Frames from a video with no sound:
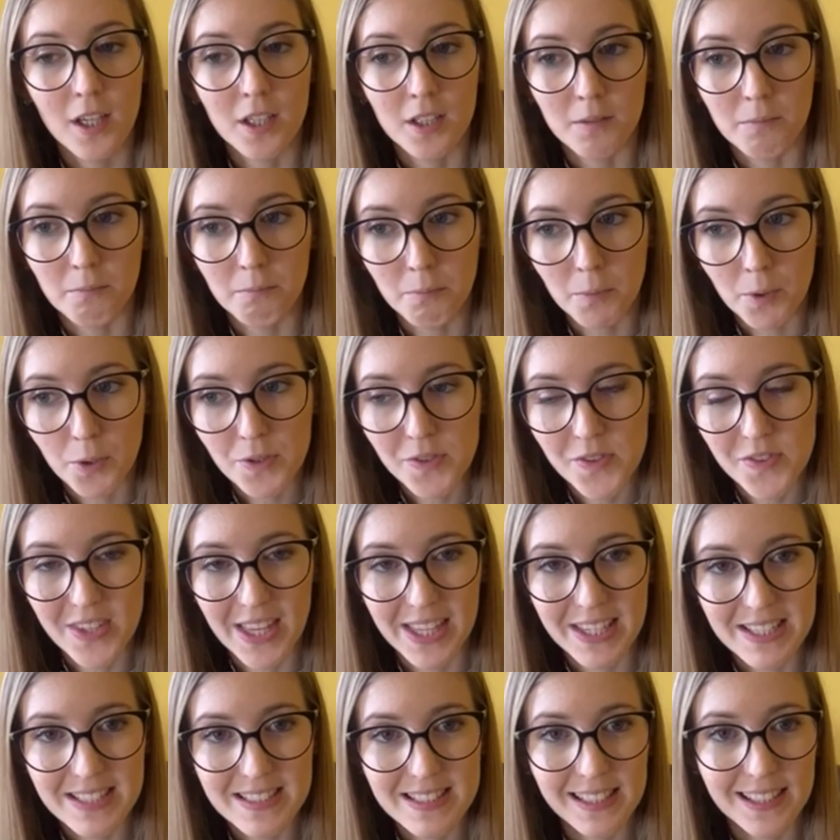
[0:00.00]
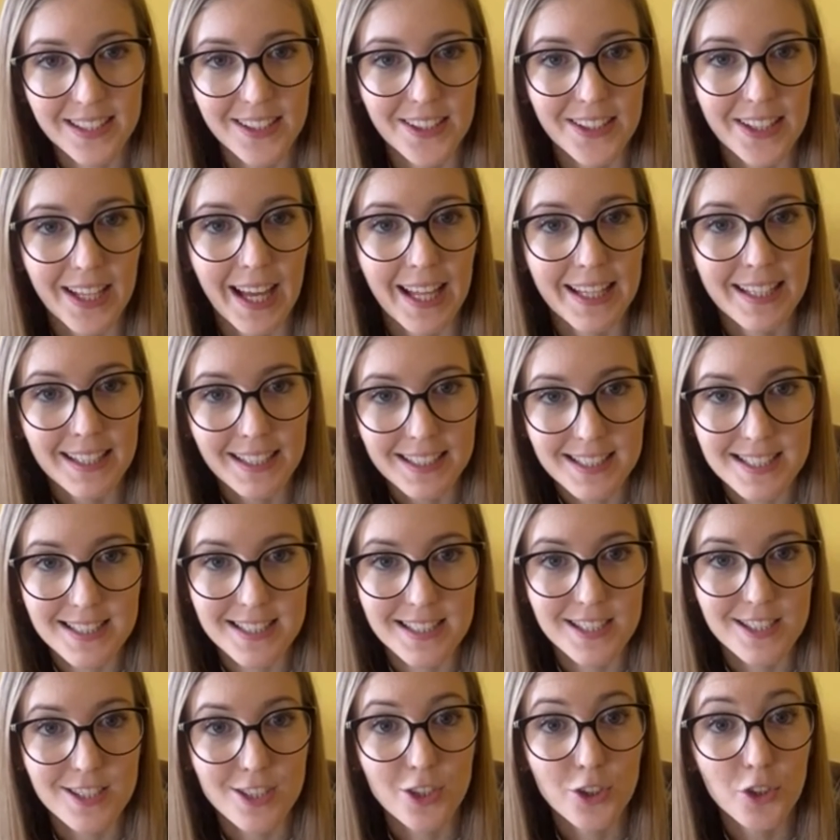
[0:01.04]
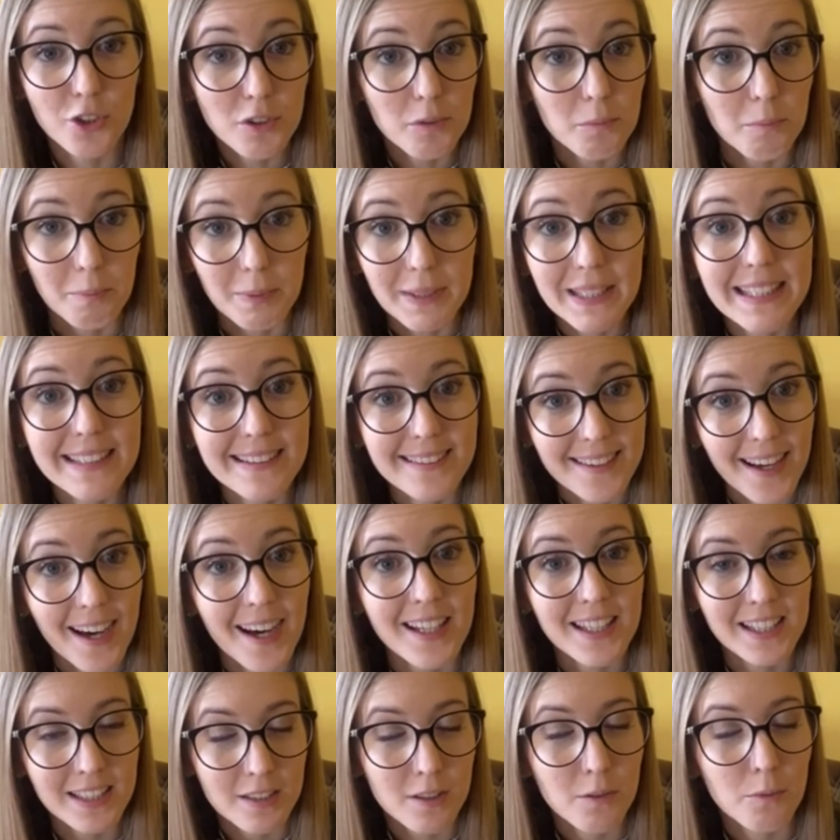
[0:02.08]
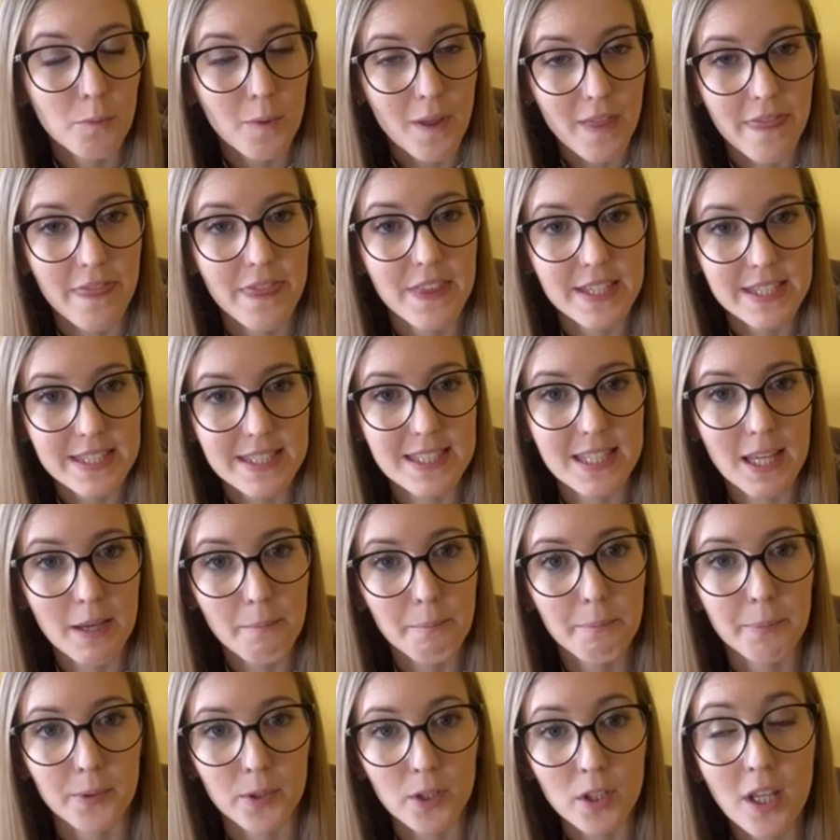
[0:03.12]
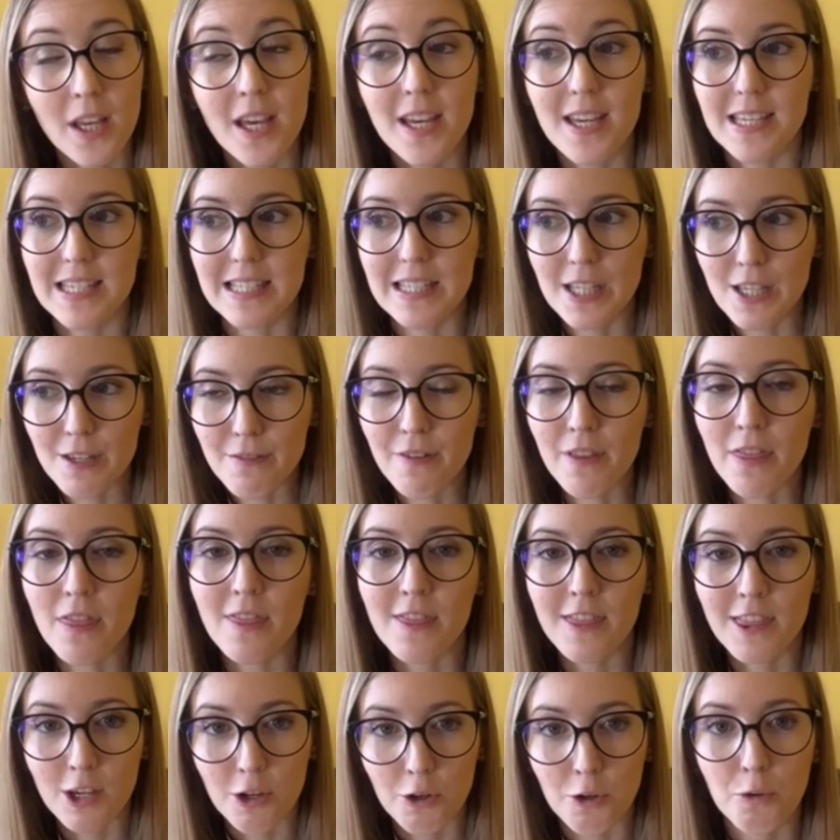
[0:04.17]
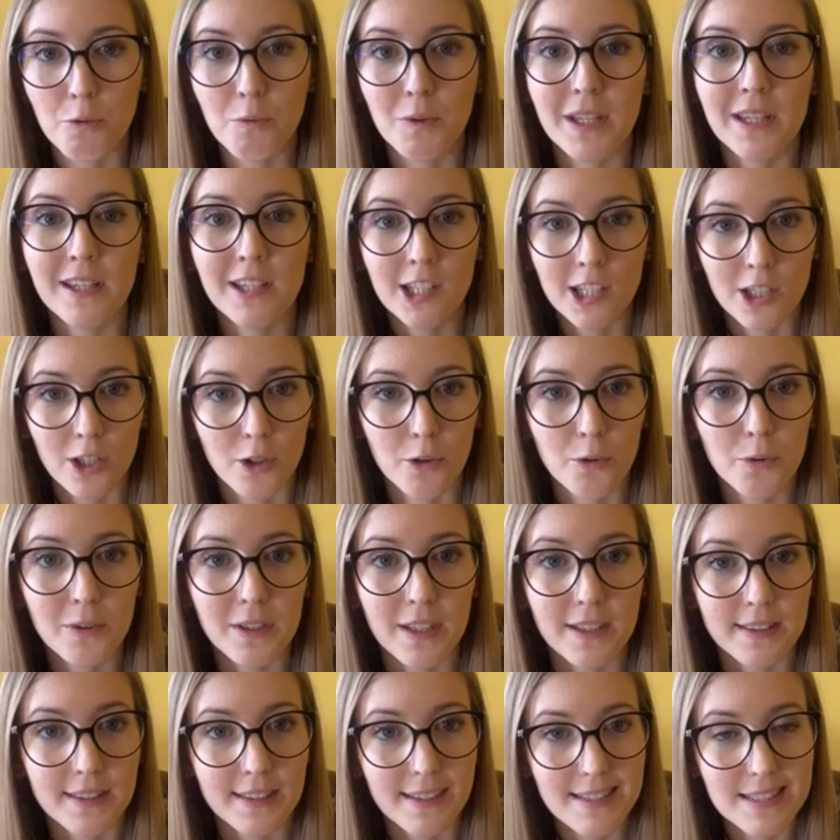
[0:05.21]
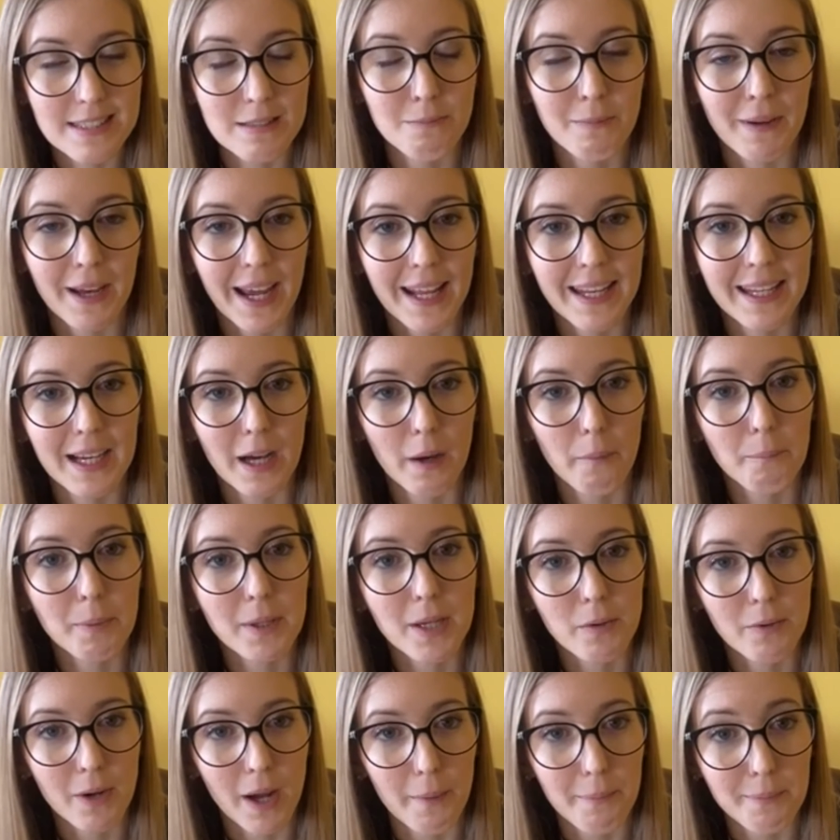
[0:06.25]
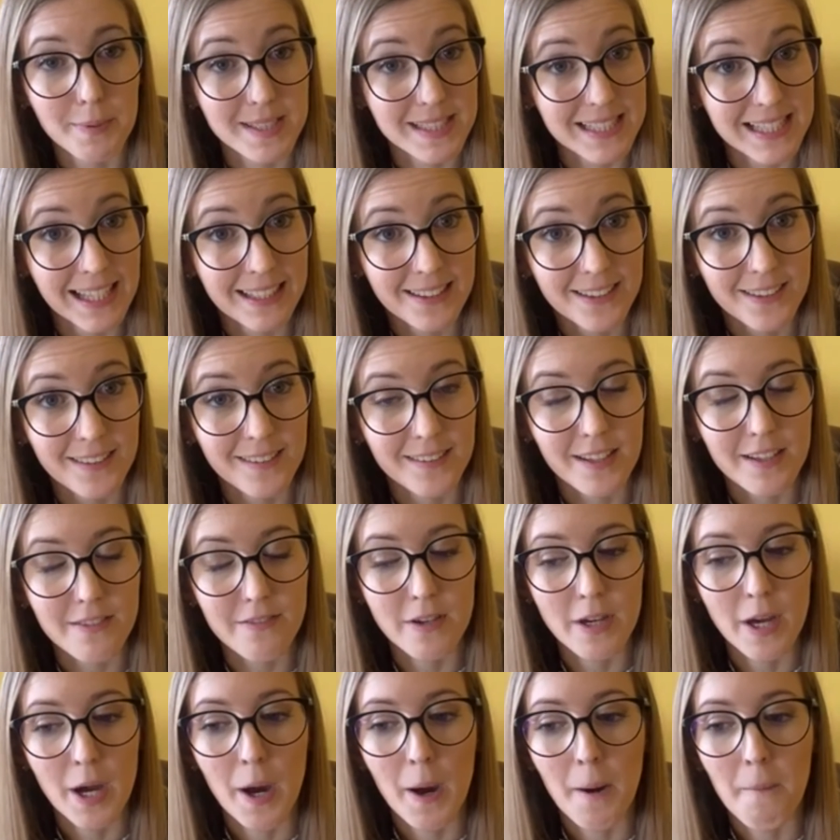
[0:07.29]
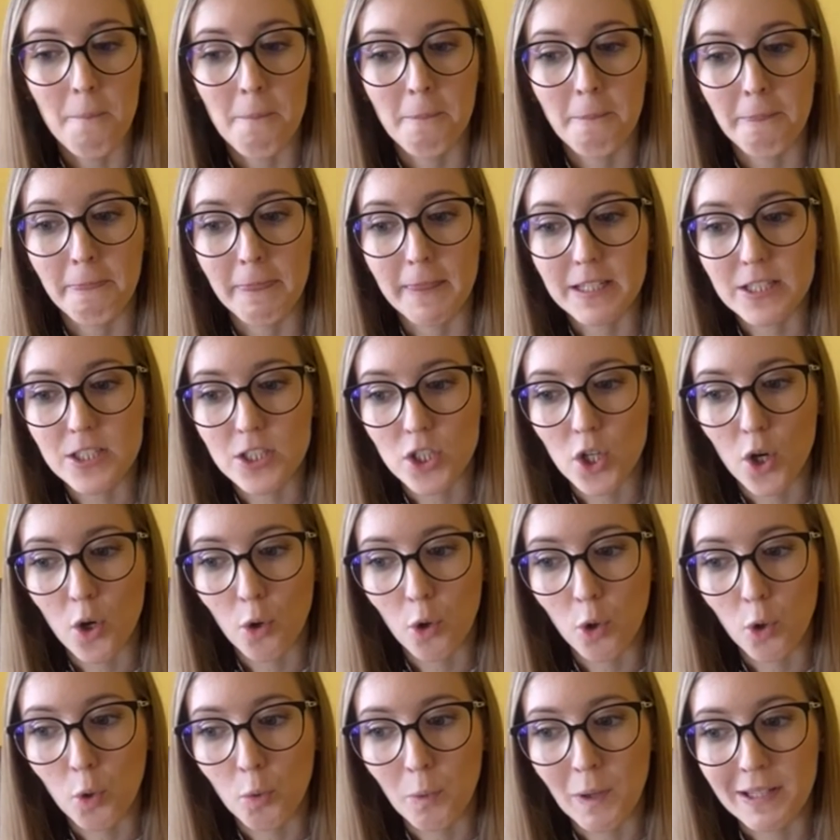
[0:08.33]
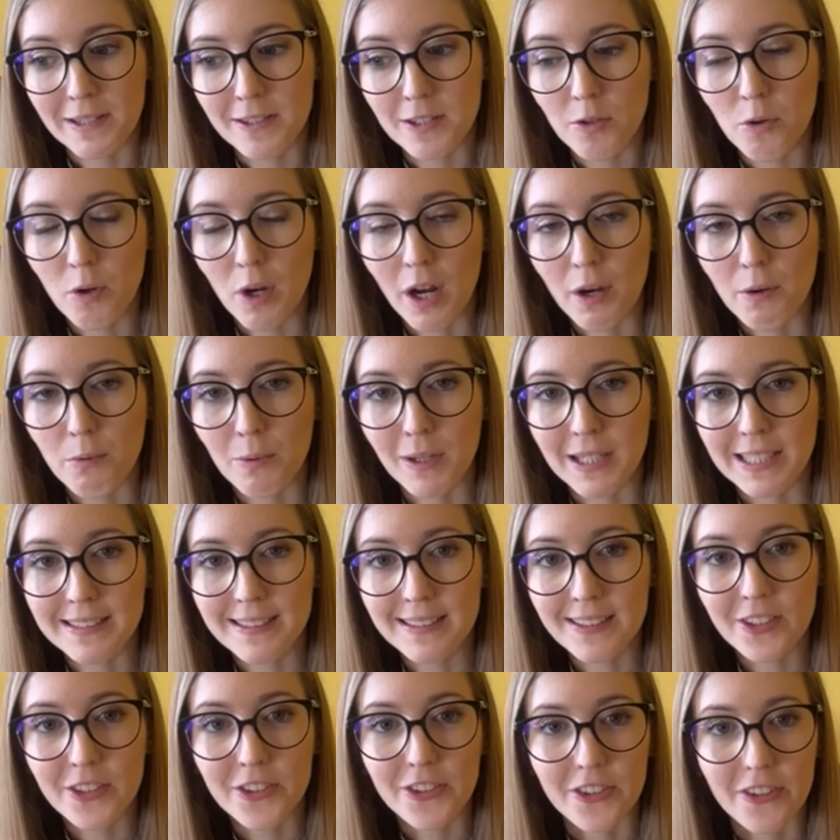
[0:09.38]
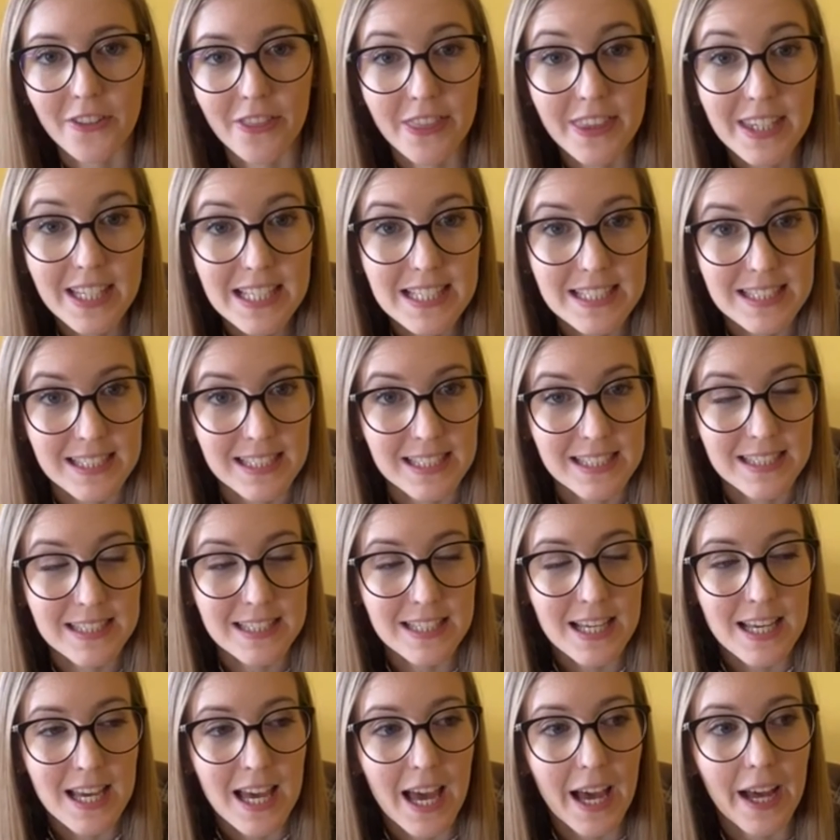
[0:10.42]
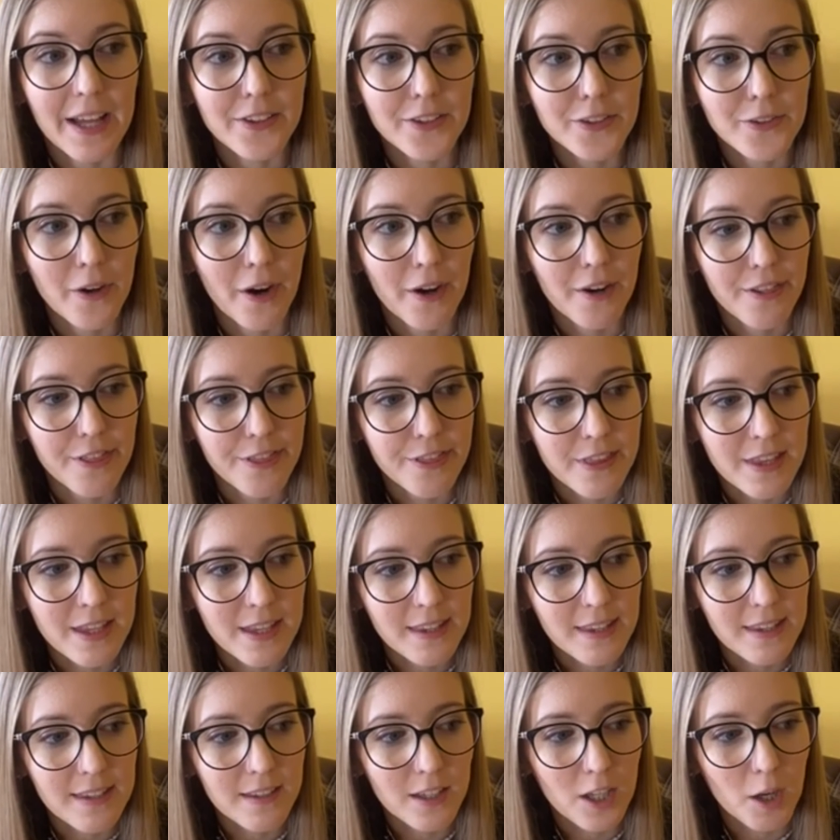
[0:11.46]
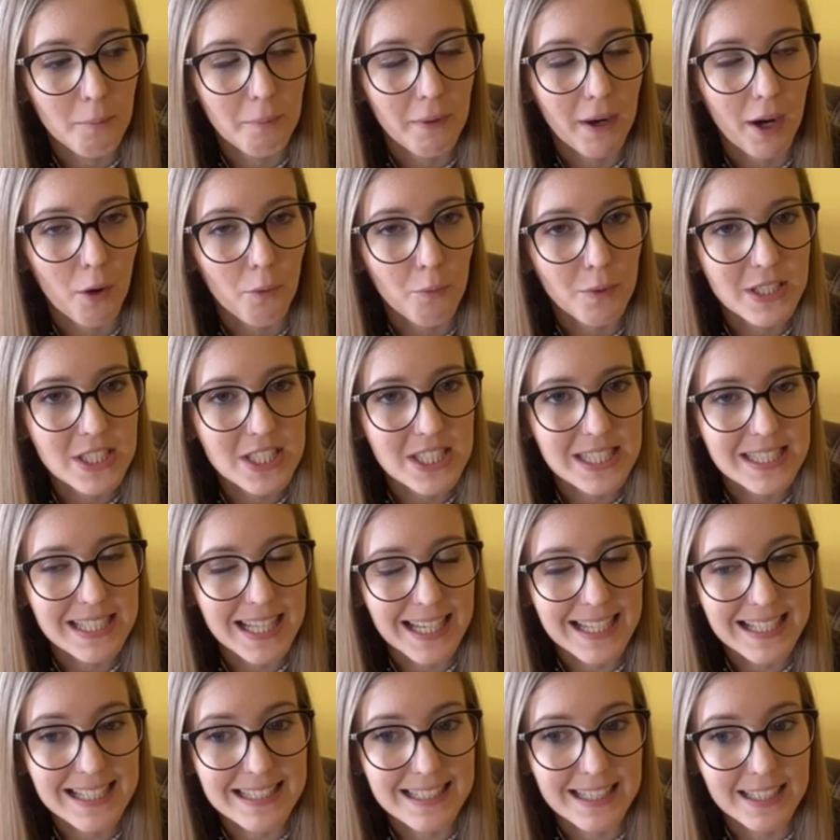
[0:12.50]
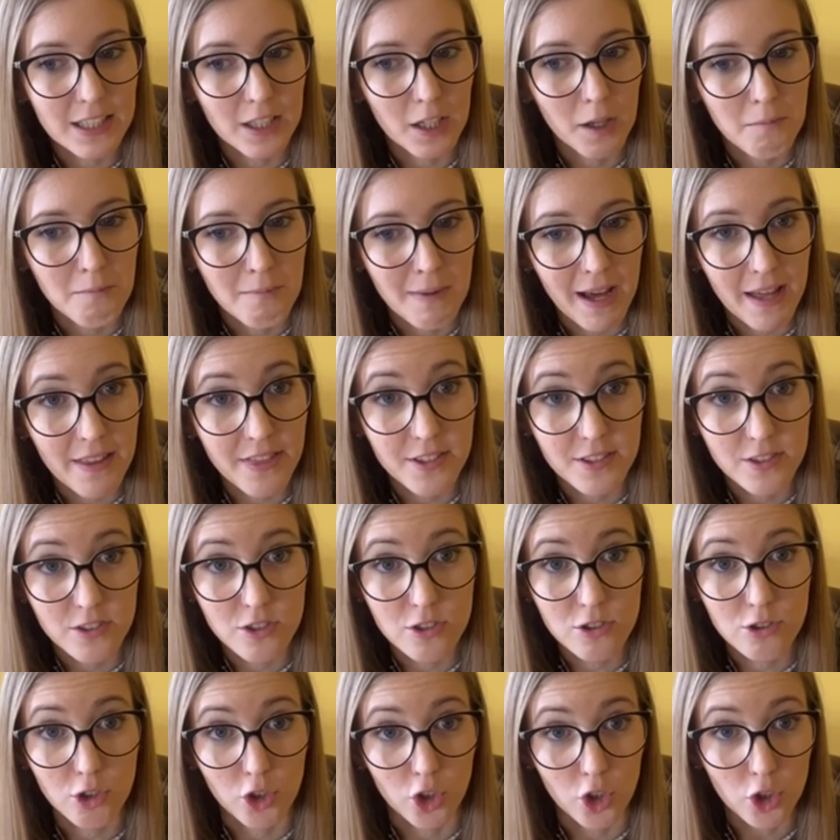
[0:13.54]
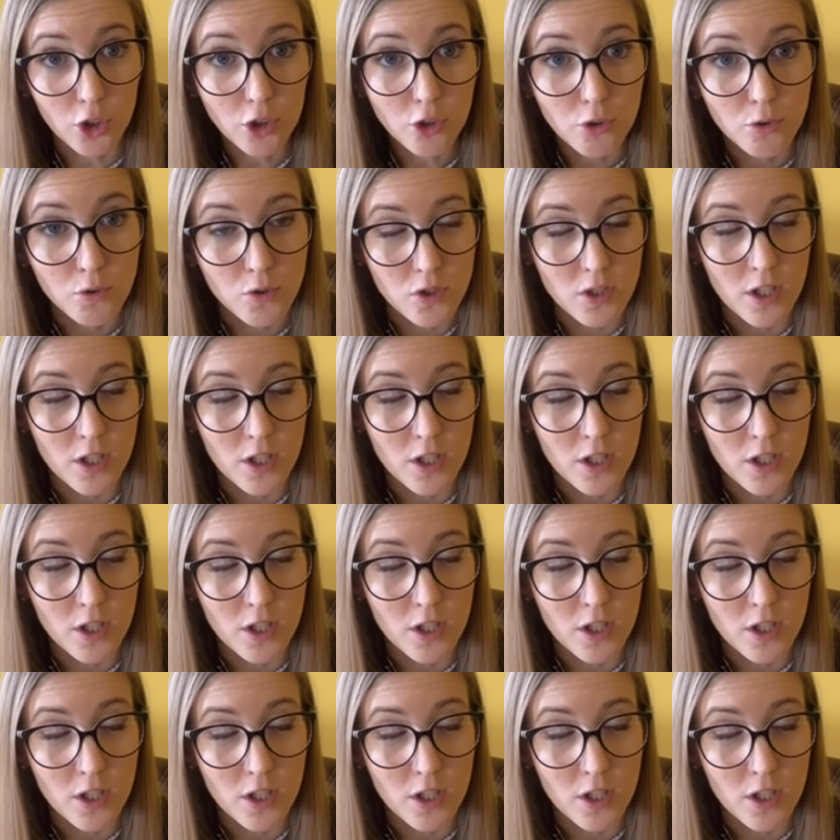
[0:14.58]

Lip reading: most statistical analysis could be done with this sample, even though we know that this might not be representative. So when you are writing your thesis and you are thinking about which statistical methods to use,